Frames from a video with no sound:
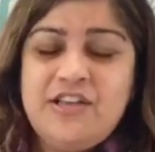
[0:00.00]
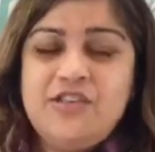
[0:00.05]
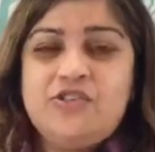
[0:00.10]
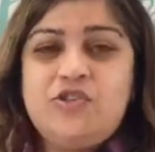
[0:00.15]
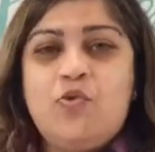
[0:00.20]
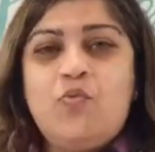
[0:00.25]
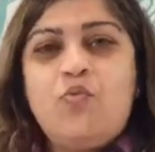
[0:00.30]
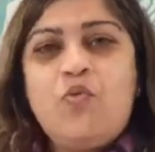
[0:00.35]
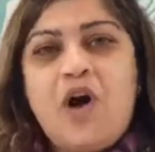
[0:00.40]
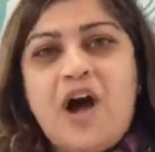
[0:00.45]

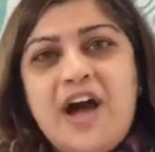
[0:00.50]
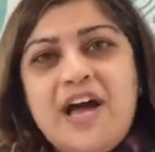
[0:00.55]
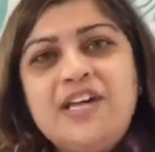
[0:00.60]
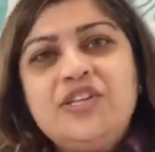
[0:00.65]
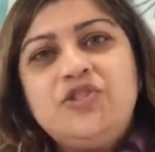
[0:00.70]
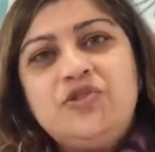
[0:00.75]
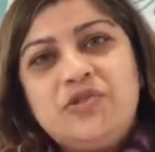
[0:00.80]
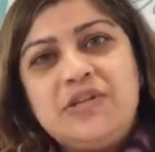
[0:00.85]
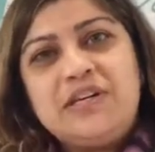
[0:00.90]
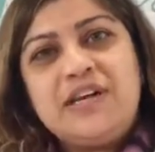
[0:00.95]
So why
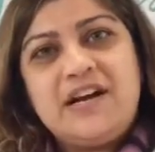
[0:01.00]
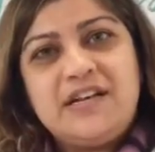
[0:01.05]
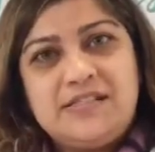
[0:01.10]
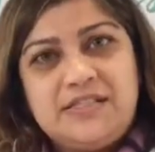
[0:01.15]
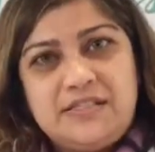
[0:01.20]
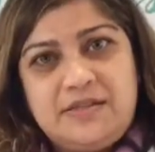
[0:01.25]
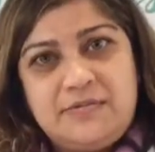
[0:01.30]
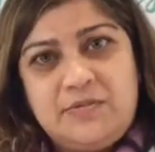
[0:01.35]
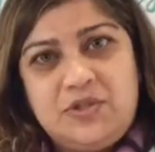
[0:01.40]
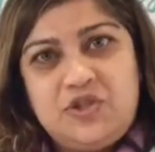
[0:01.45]
should a
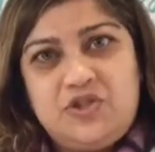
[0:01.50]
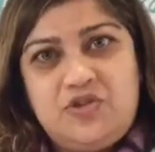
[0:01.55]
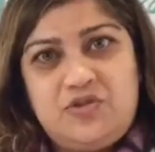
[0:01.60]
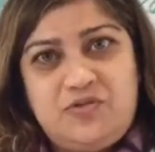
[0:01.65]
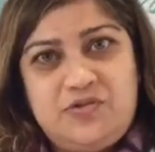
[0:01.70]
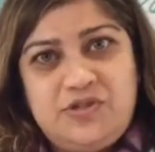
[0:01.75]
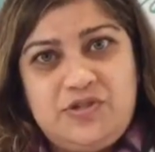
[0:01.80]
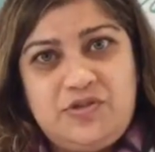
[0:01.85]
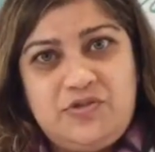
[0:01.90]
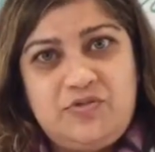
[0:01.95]
customer
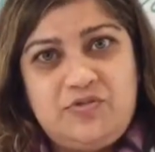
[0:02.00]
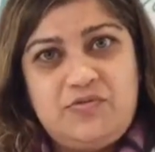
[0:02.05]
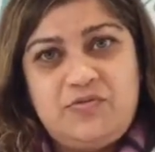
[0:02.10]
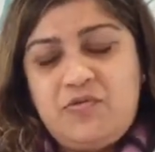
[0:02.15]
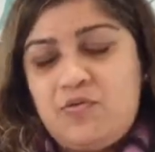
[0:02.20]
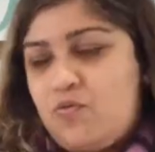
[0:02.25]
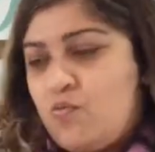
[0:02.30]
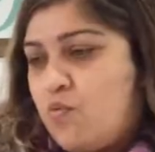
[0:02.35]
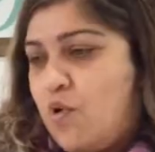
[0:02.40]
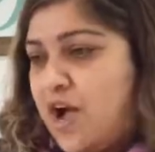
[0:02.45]
choose you?
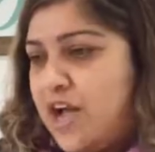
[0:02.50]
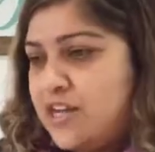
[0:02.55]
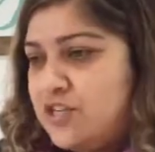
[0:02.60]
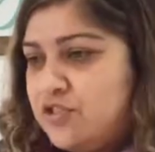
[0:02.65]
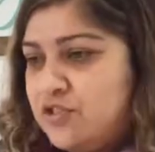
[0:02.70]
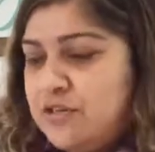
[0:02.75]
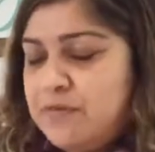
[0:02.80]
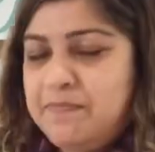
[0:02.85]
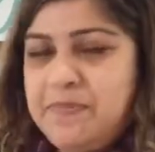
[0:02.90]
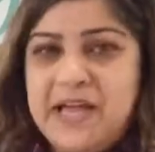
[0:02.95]
Why
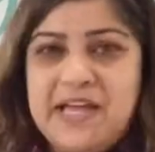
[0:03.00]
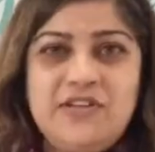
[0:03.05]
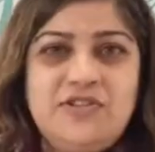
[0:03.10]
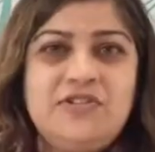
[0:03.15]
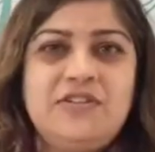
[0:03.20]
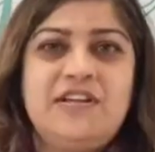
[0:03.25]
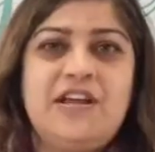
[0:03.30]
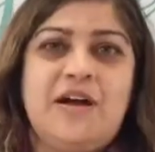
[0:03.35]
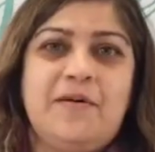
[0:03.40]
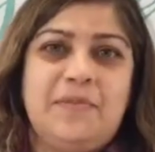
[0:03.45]
should a
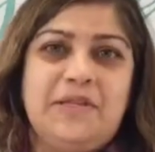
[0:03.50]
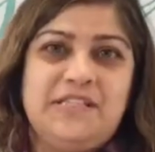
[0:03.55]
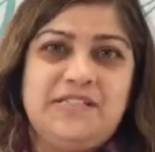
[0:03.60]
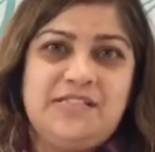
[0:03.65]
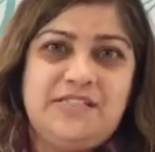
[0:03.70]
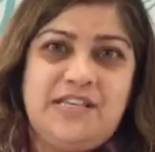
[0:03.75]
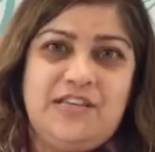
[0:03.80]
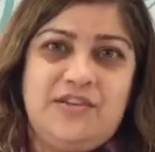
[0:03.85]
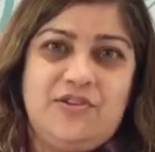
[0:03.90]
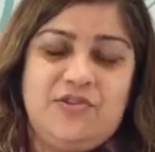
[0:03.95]
patient come and
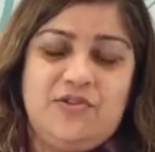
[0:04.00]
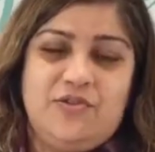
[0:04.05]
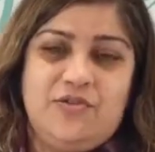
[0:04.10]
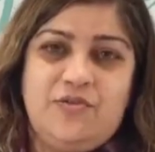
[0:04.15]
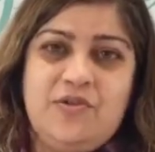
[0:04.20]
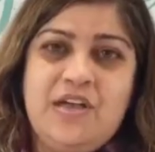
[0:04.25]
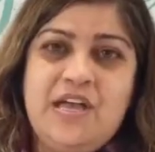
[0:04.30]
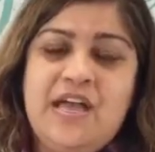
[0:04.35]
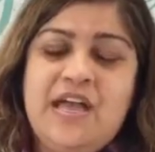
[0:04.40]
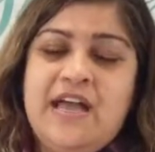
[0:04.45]
see
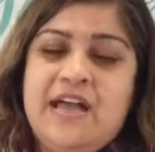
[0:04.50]
you?